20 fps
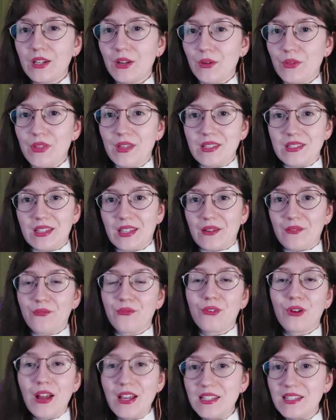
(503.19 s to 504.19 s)
Things like
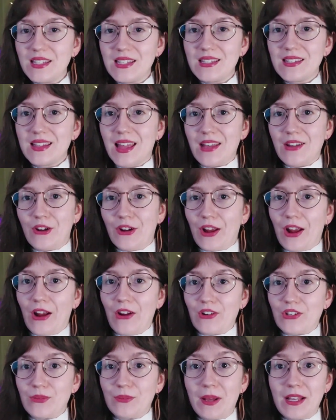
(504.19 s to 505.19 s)
phrases that your
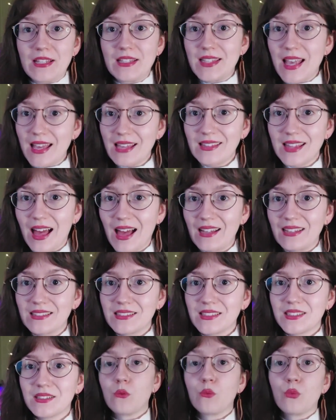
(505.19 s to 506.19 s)
character might say a lot,
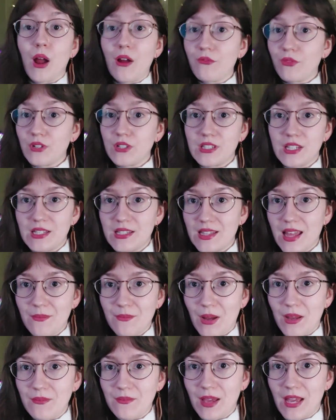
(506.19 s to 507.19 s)
references they
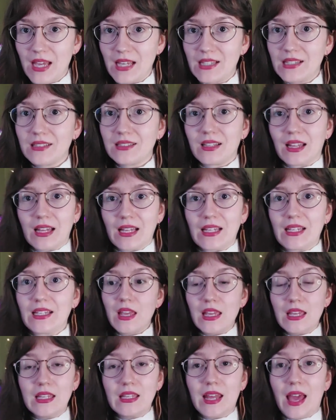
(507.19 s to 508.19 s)
might make, like
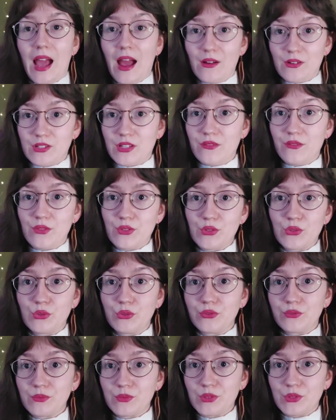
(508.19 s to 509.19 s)
in How to Save Your School
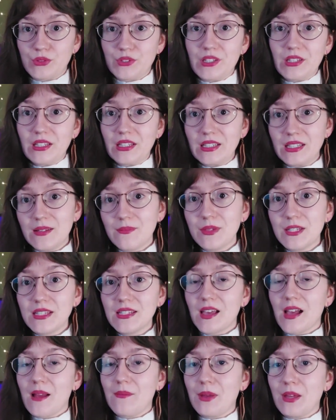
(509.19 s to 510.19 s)
from Soul-Stealing Demons,
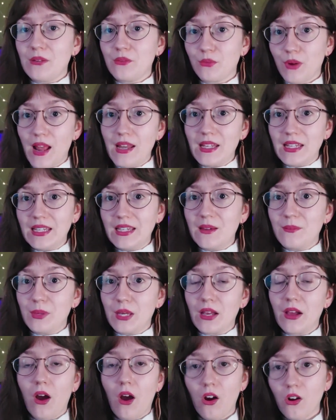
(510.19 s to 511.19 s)
I made Rennie a
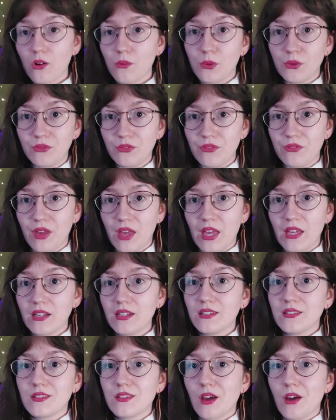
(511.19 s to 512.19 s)
big horror movie fan,
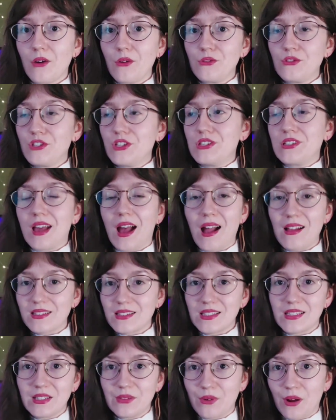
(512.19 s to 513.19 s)
so she's
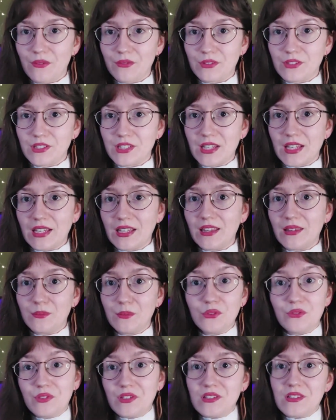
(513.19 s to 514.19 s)
constantly referencing the
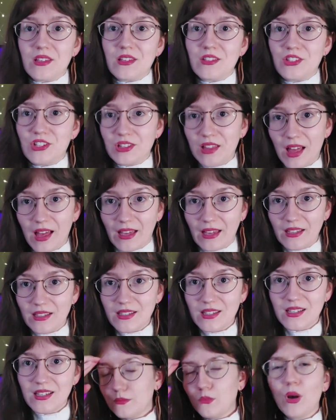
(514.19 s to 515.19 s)
movies that she likes.
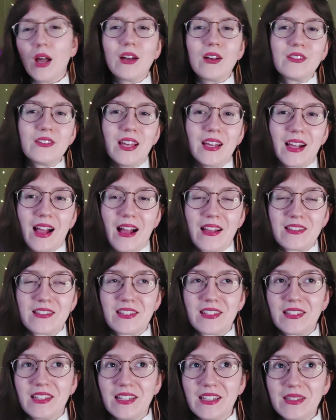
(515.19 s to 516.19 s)
Well, not
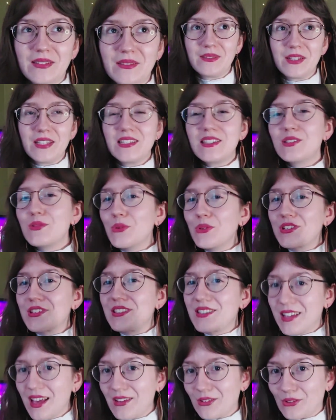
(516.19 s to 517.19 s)
constantly. It's sort of
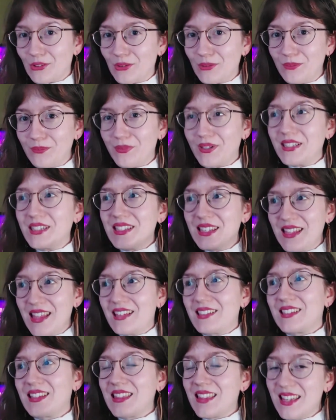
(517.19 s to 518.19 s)
subtle, but see,
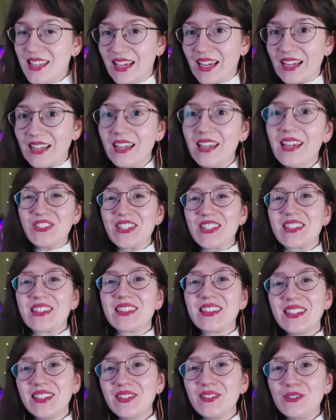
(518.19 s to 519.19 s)
that's the thing. Just
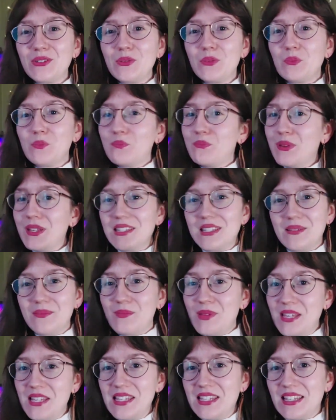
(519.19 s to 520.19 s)
little bits and
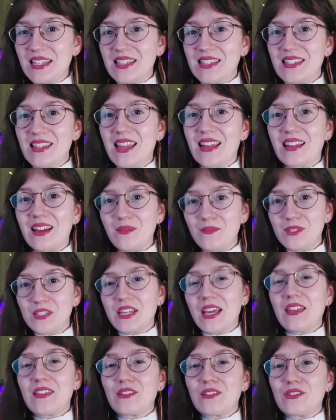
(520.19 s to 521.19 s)
pieces that come
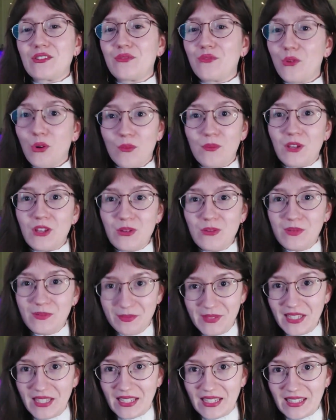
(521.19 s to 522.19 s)
together to form a human
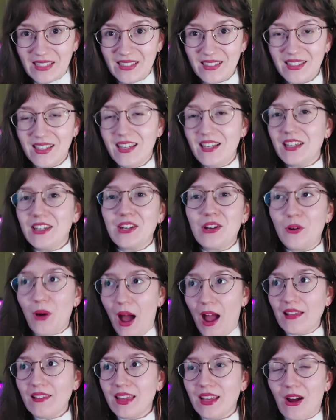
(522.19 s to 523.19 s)
being.
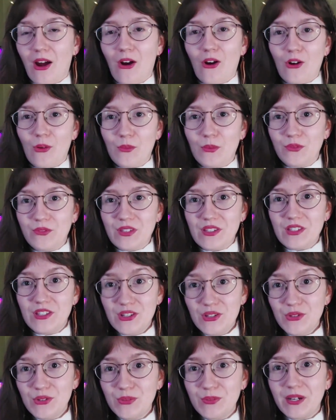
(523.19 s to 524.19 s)
I like horror movies
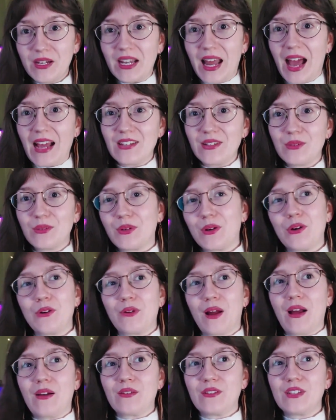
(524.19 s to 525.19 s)
too, but I don't go
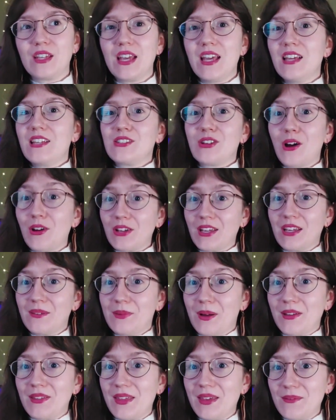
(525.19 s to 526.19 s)
around talking
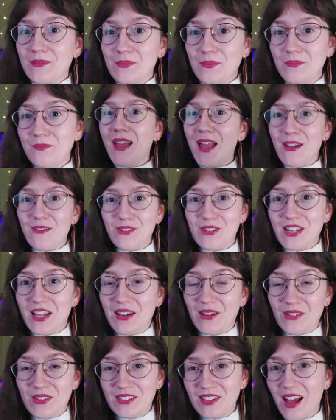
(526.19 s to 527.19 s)
about them every day
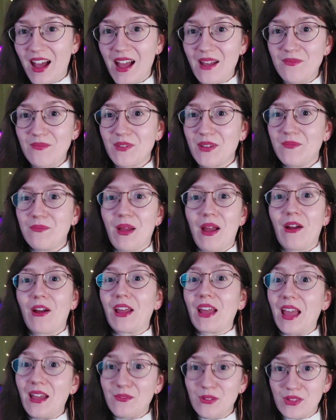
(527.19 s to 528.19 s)
all the time,
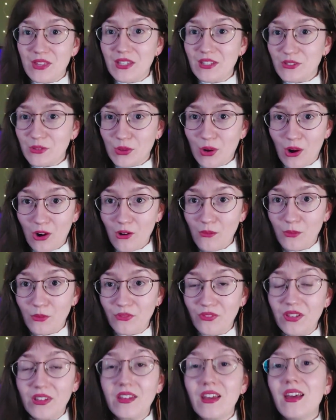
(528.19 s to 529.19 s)
comparing everything to a horror
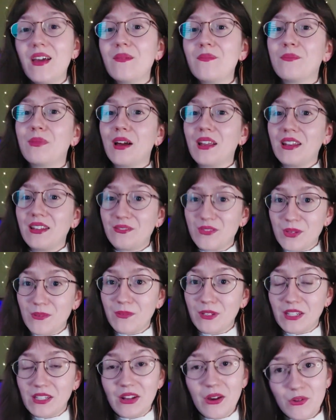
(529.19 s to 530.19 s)
movie. But if
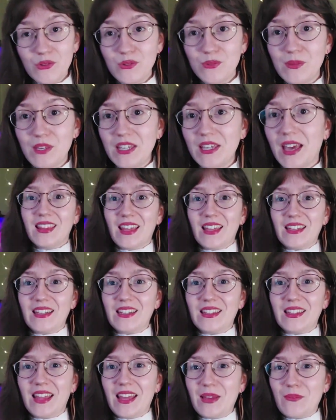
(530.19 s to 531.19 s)
somebody knows me, then
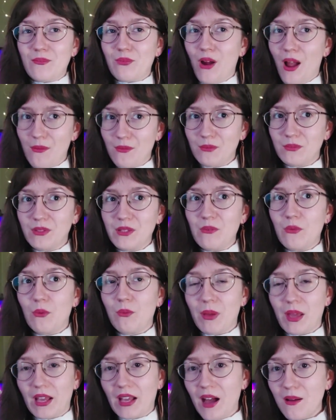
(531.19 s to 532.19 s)
they probably will
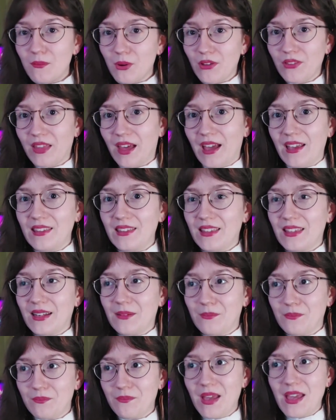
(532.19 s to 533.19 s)
pick up on that
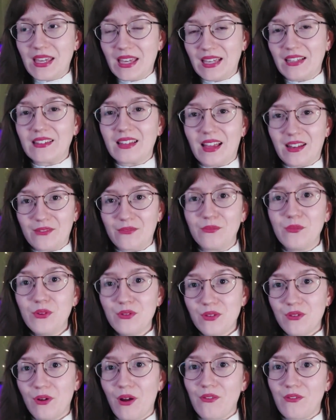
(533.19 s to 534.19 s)
I'm making a lot of
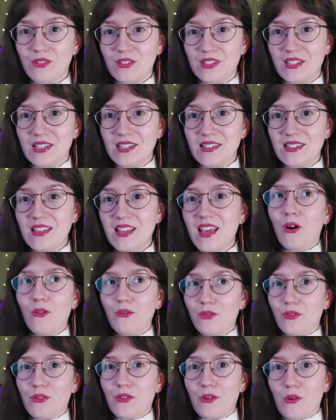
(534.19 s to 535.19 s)
movie references
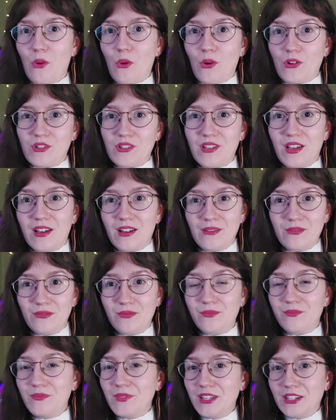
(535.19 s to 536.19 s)
over the course of,
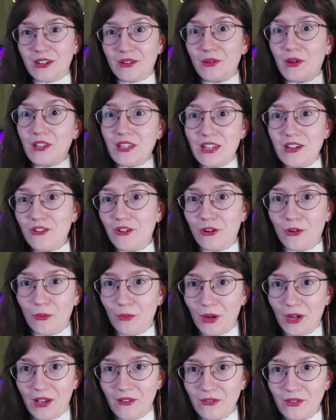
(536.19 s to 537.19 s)
a year or
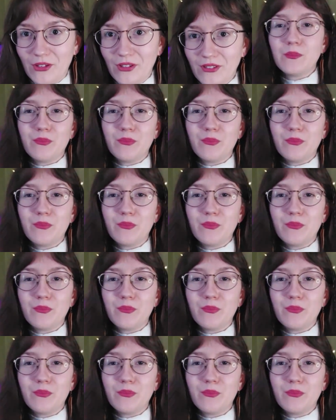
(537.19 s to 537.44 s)
whatever.